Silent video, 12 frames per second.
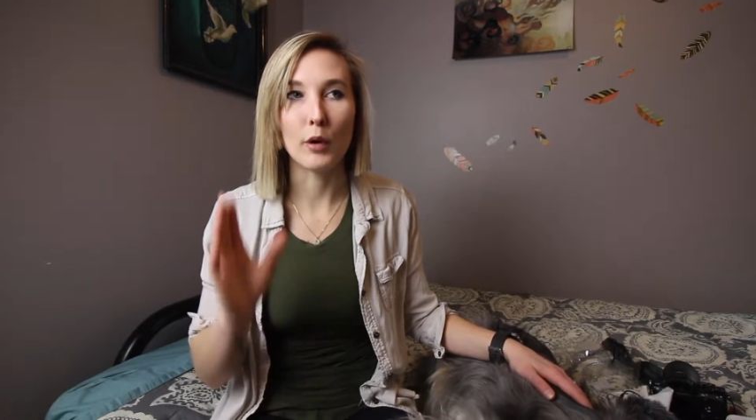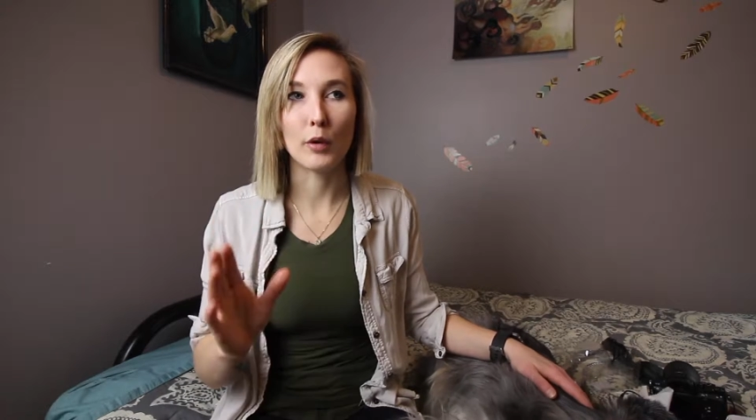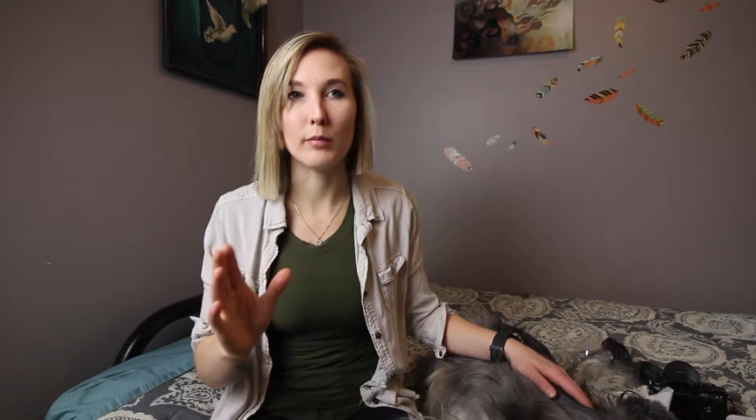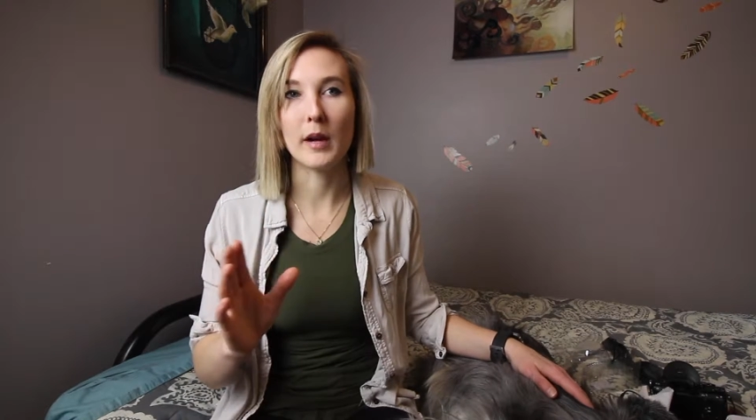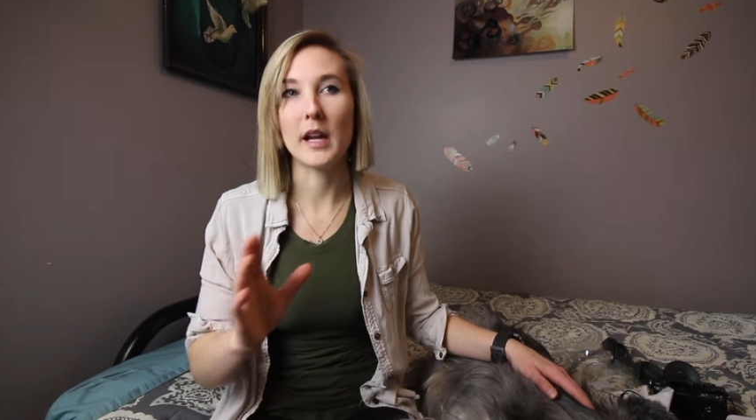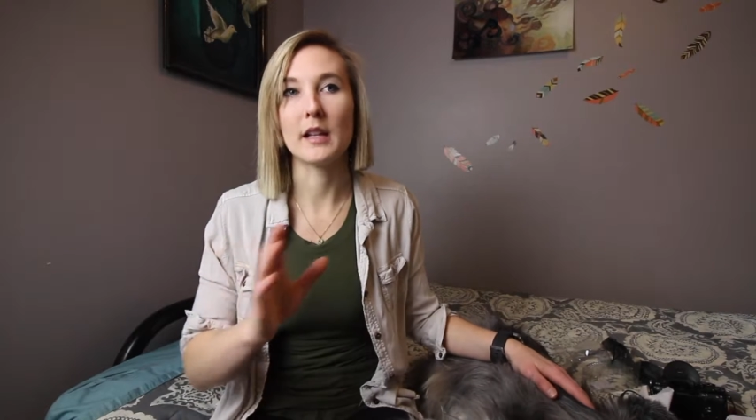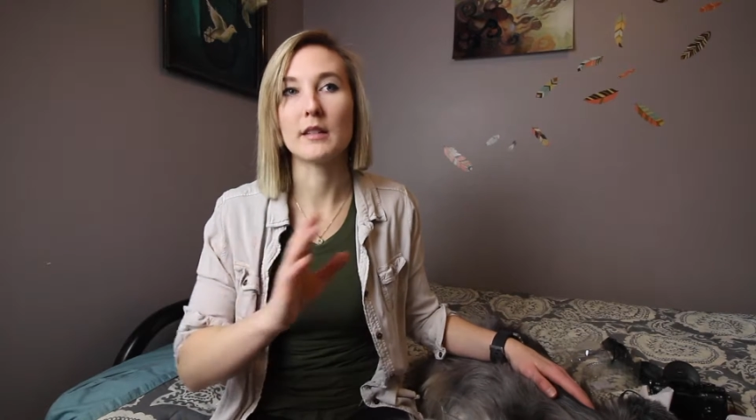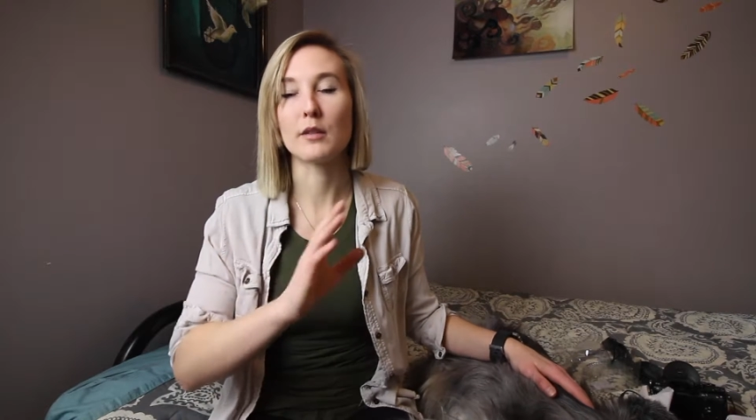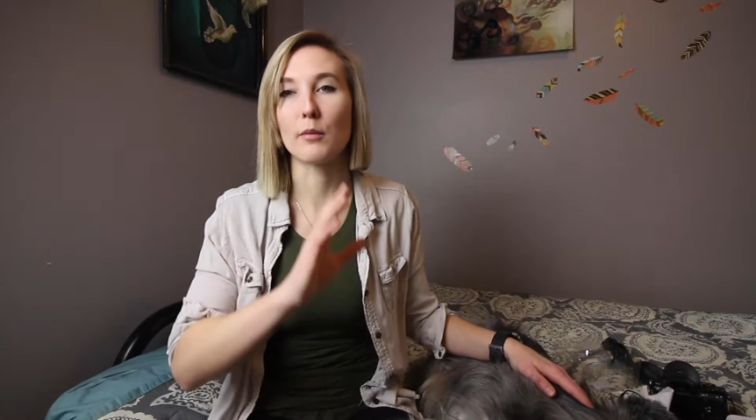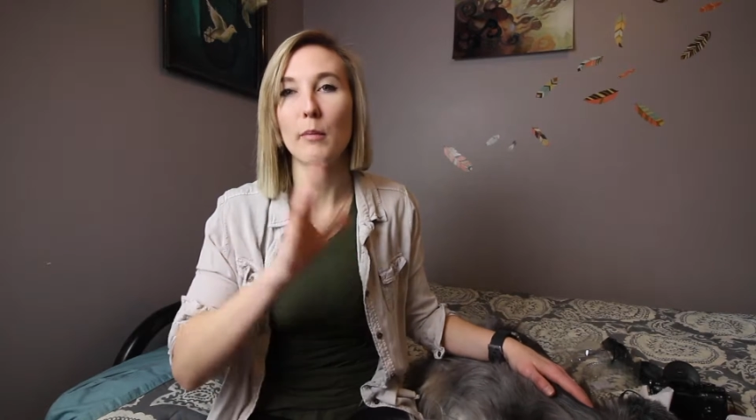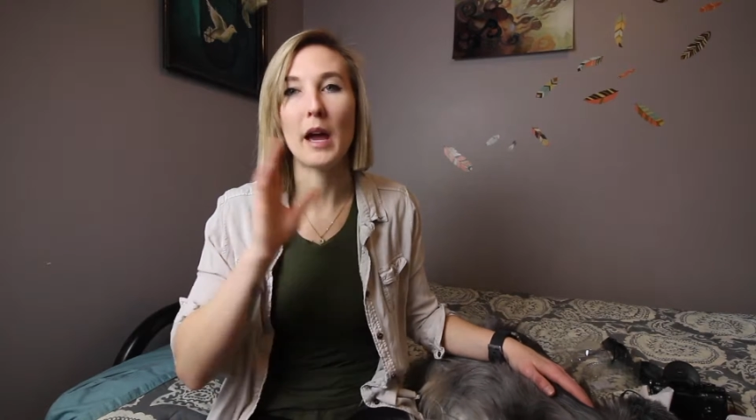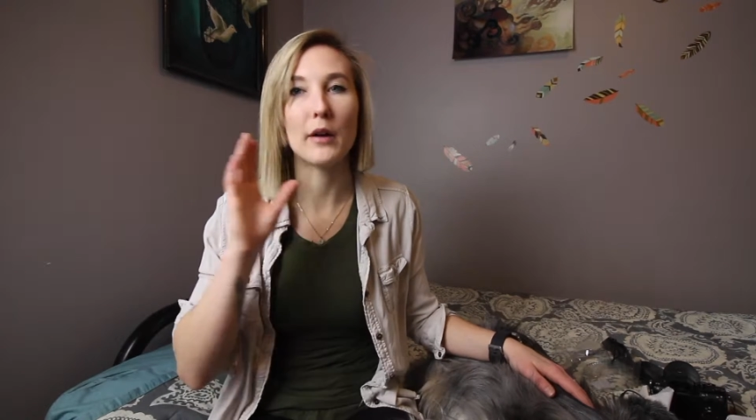Rode mics
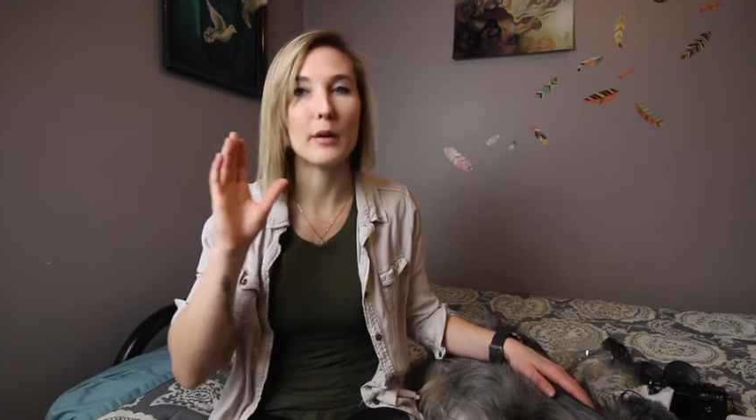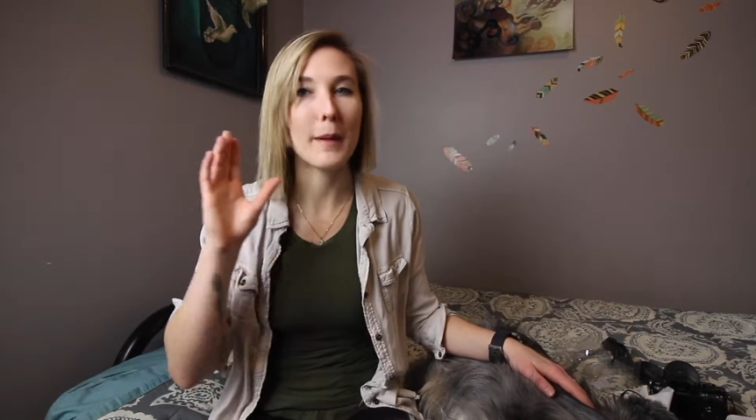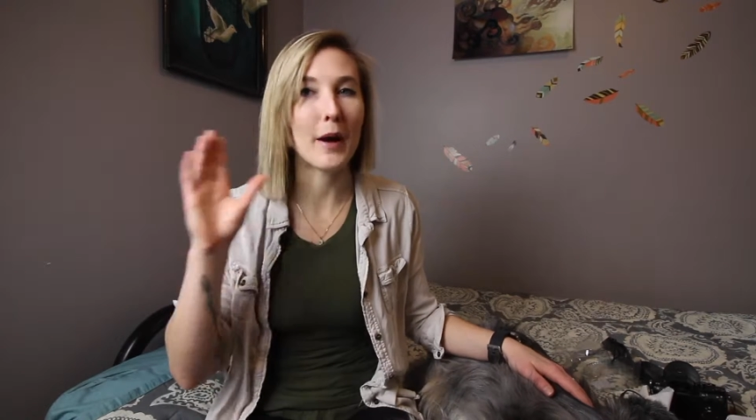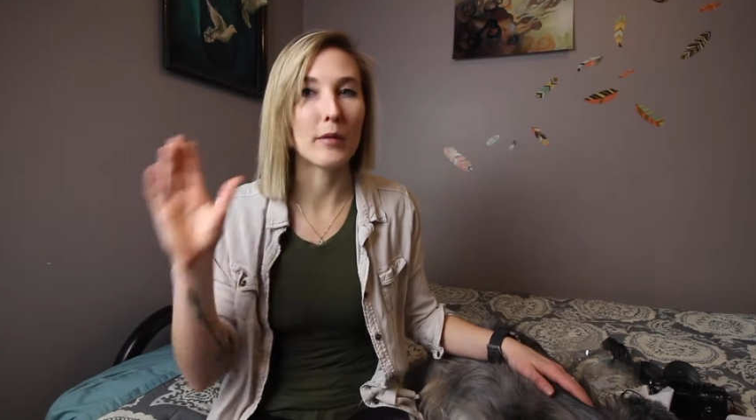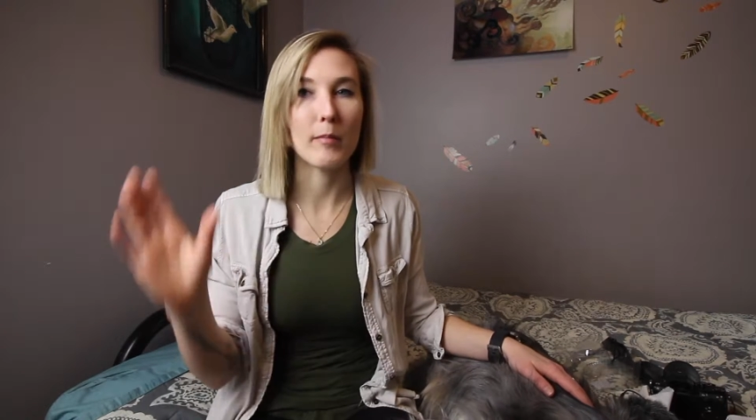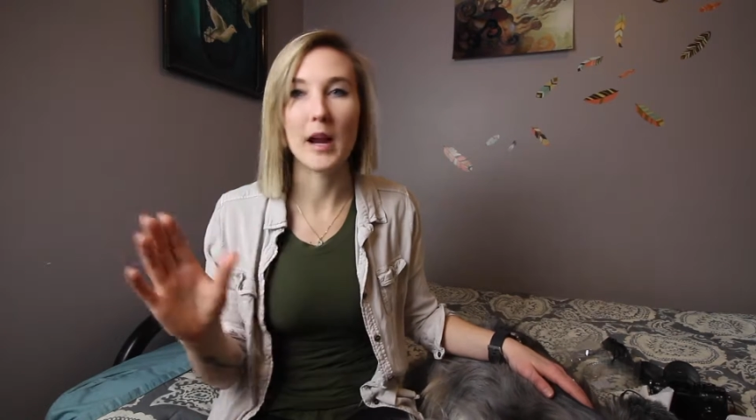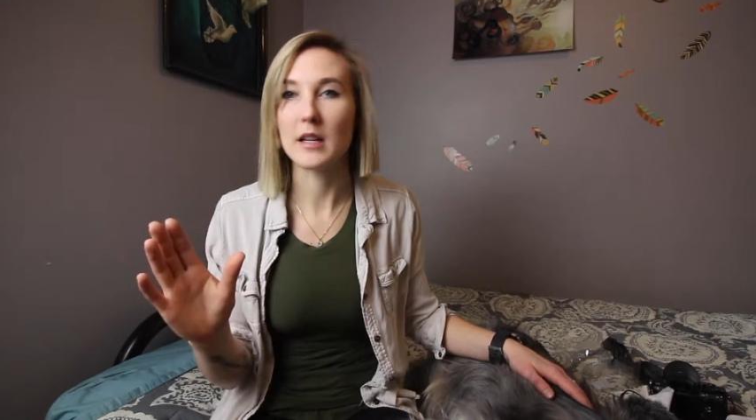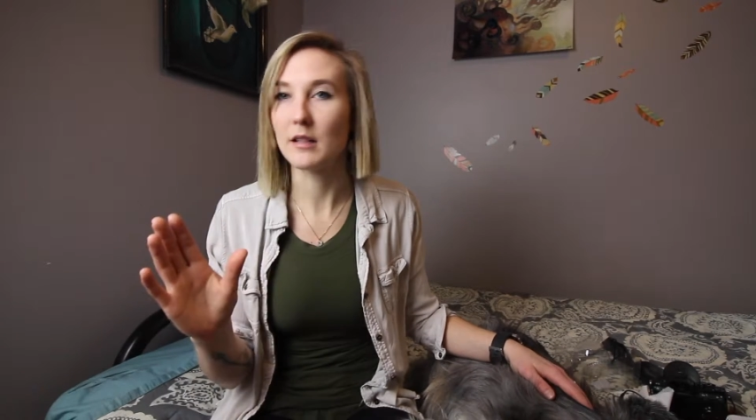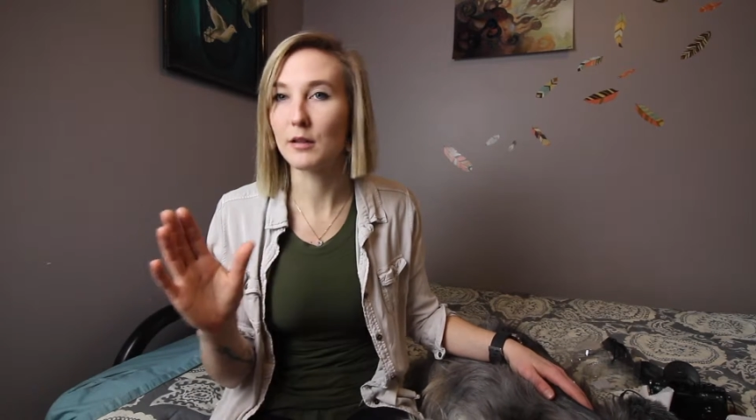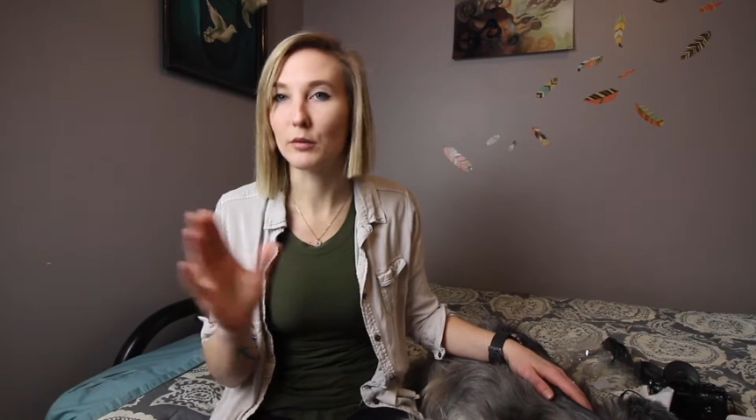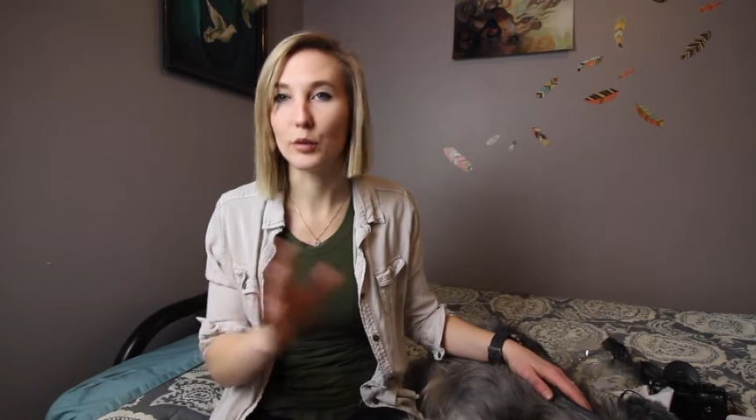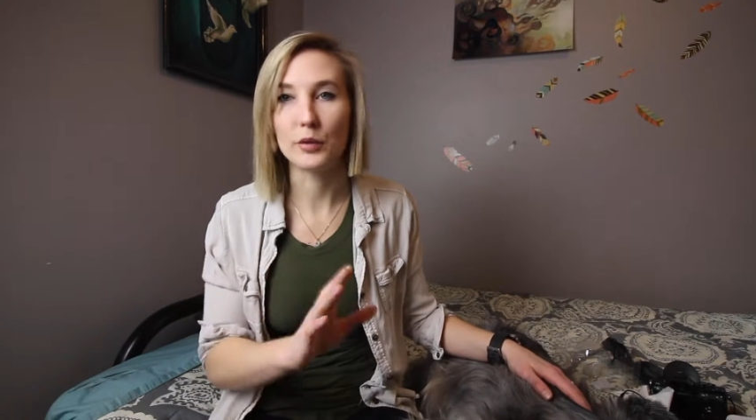or battery-powered mics